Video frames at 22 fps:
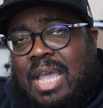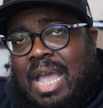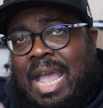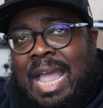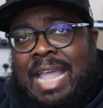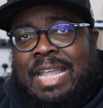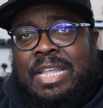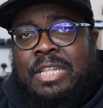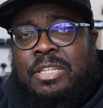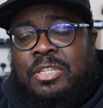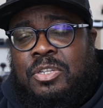
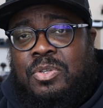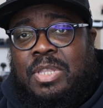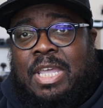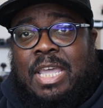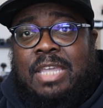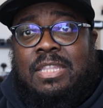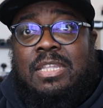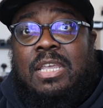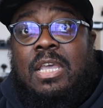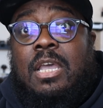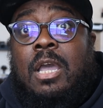I can do
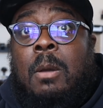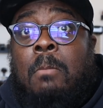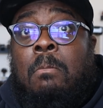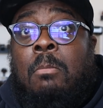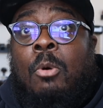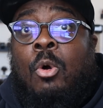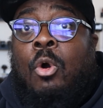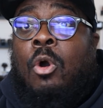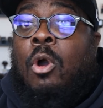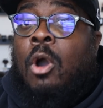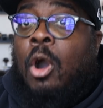that.
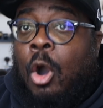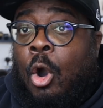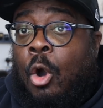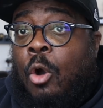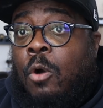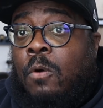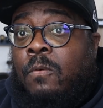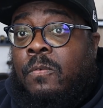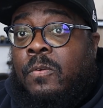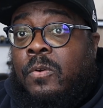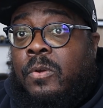
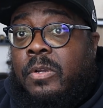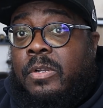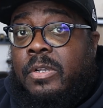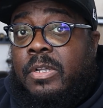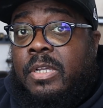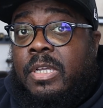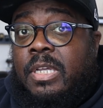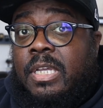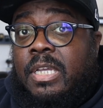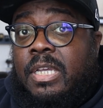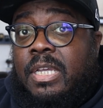Moreover,
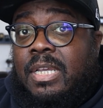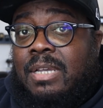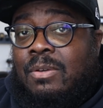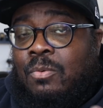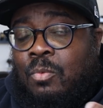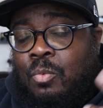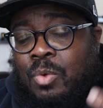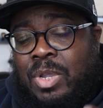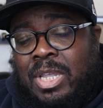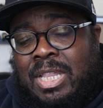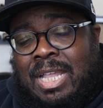
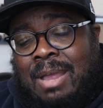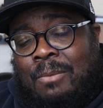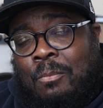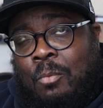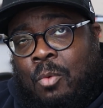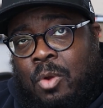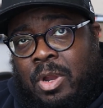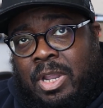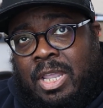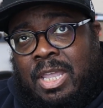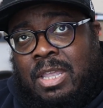when I'm
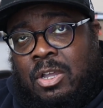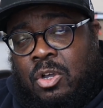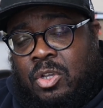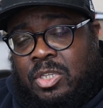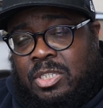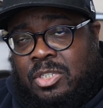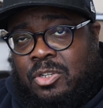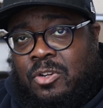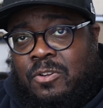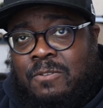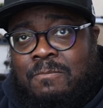working on
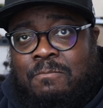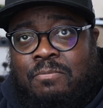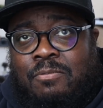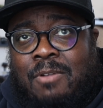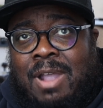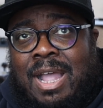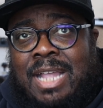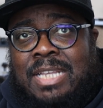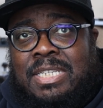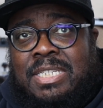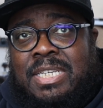certain
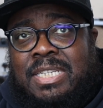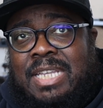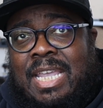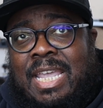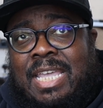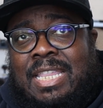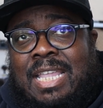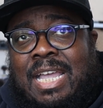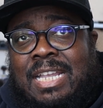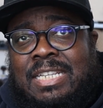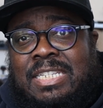projects
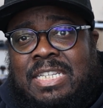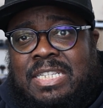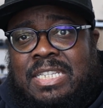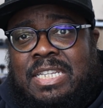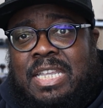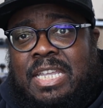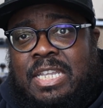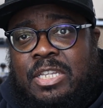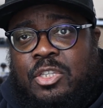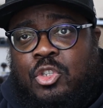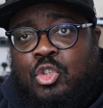and I just
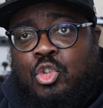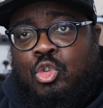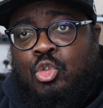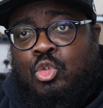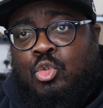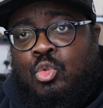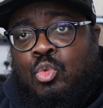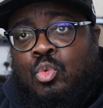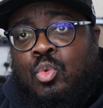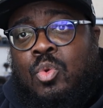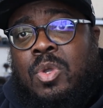need
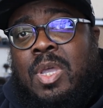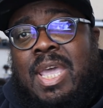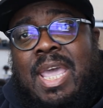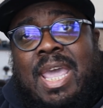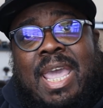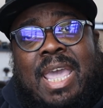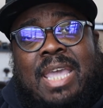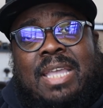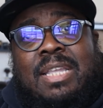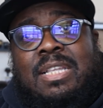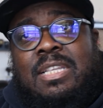to
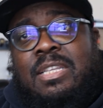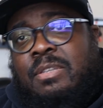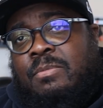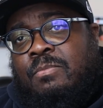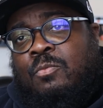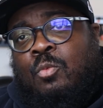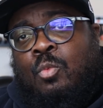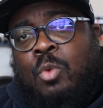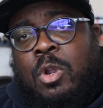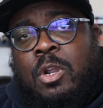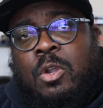
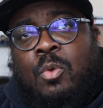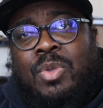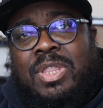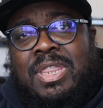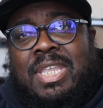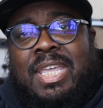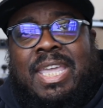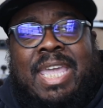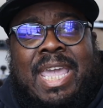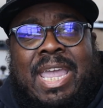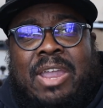work with
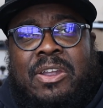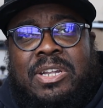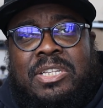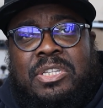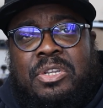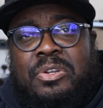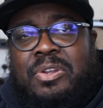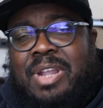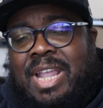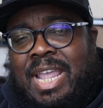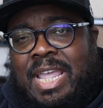the
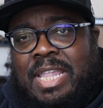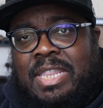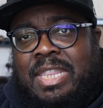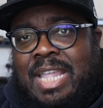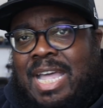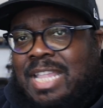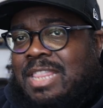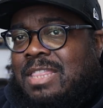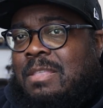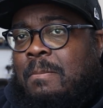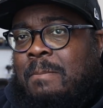character and
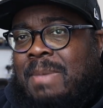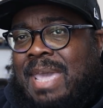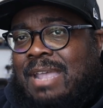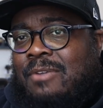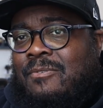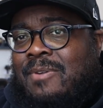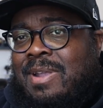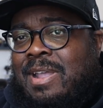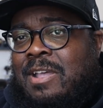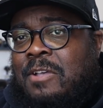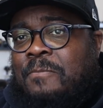not the
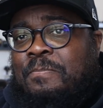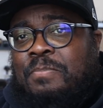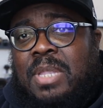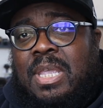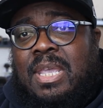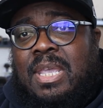background,